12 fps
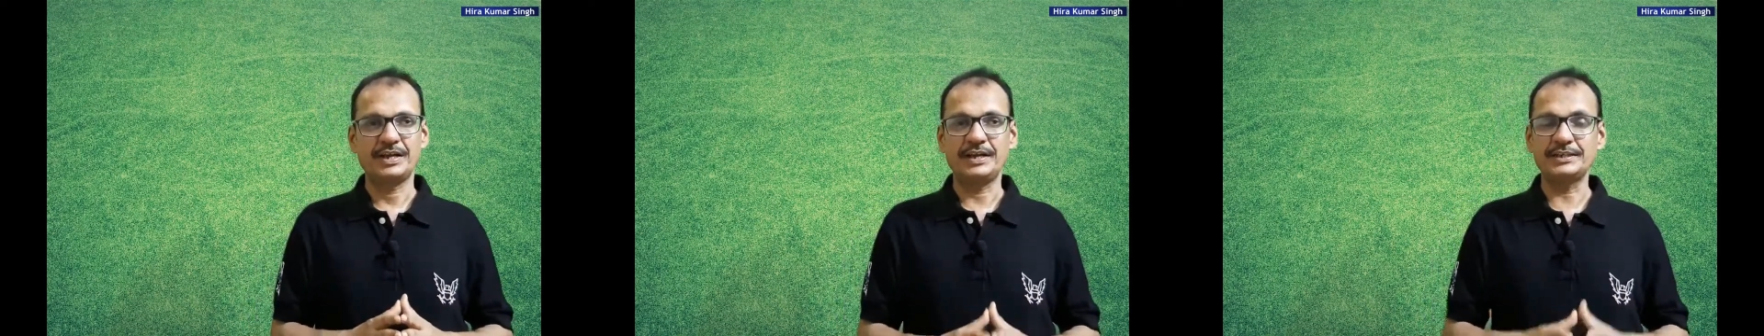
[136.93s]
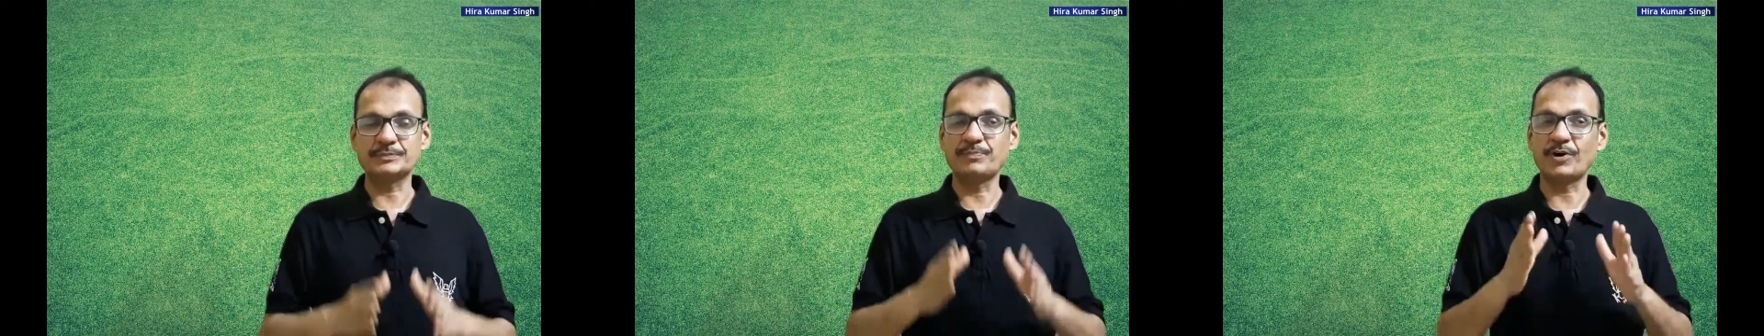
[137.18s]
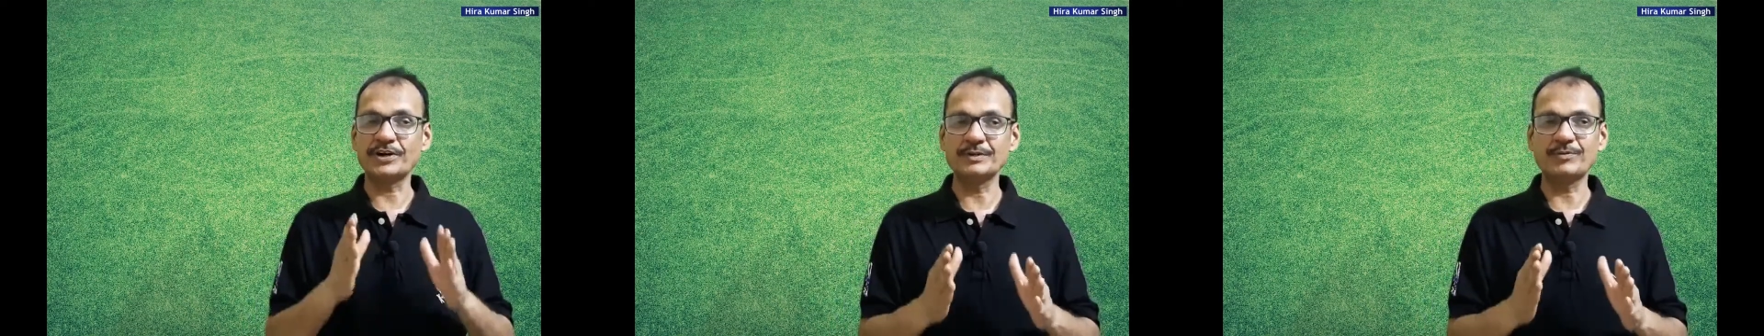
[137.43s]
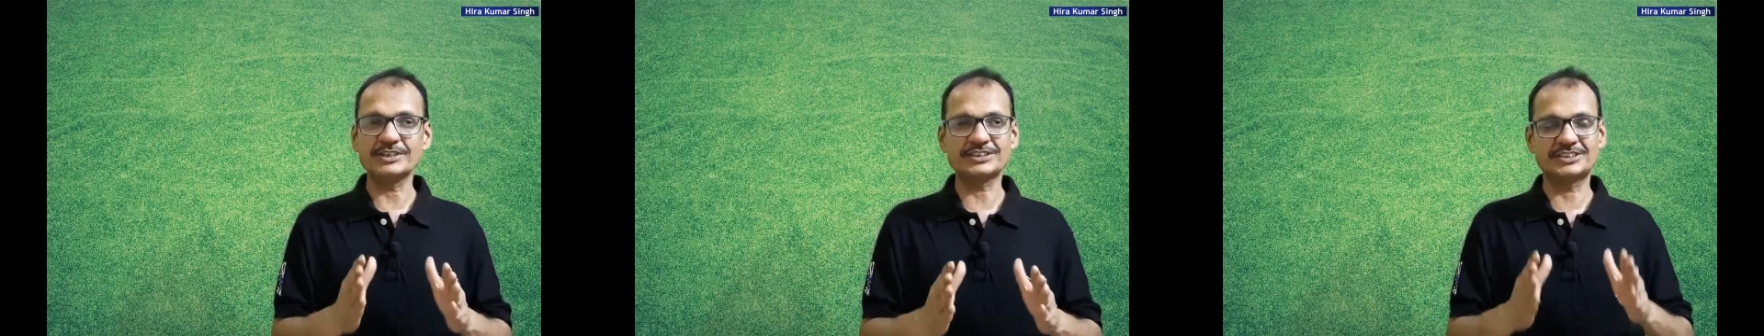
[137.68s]
His body
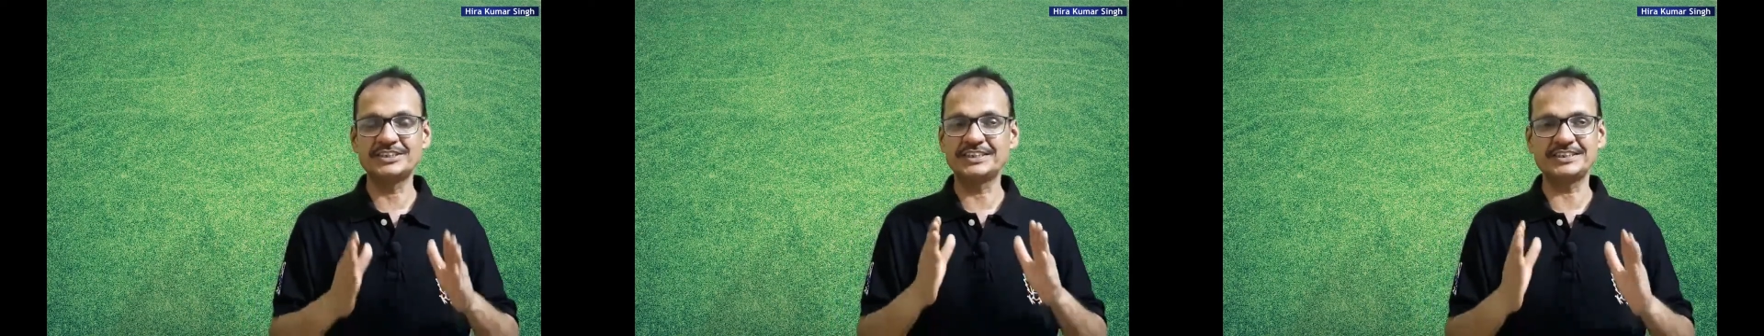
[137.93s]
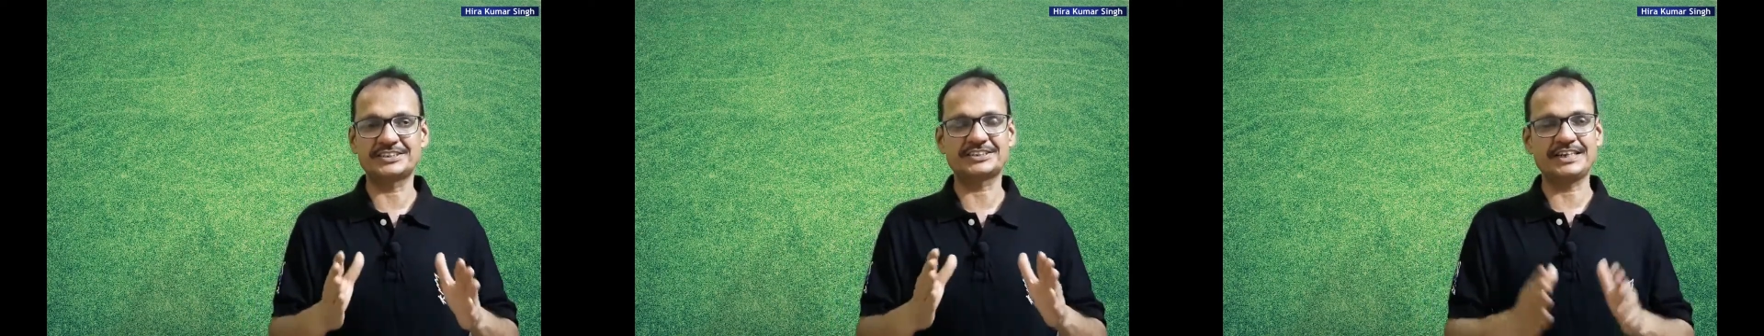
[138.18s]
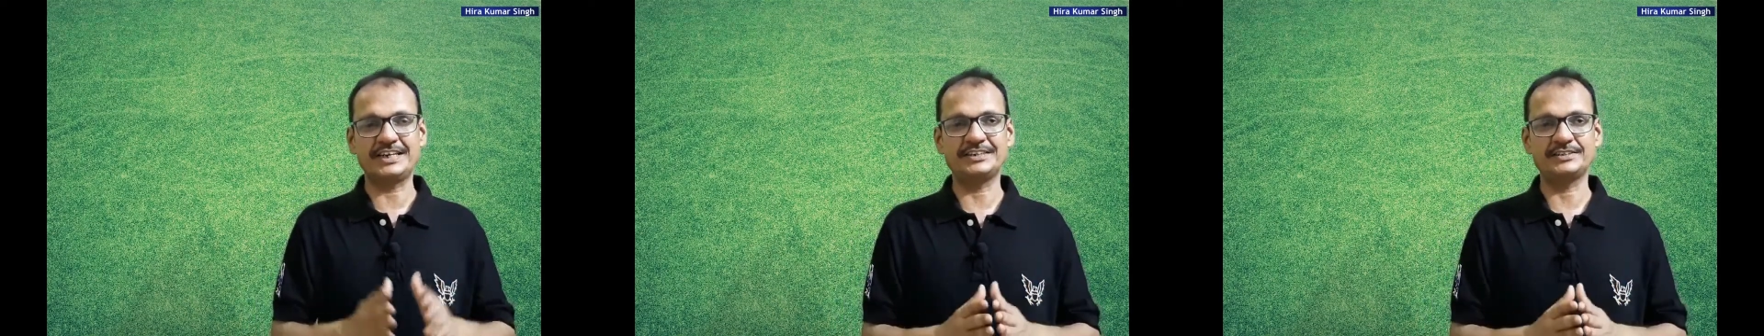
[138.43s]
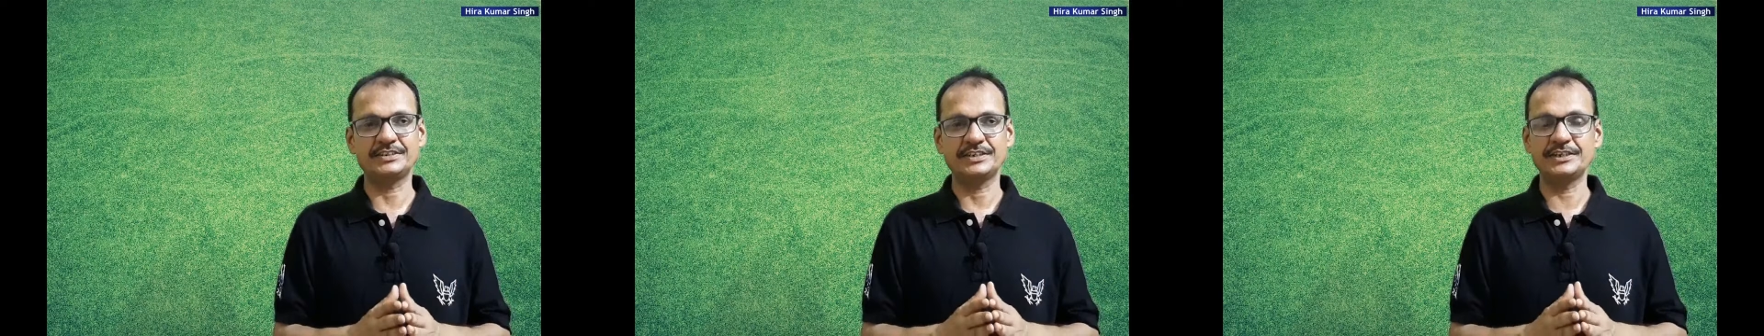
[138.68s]
was CT scanned.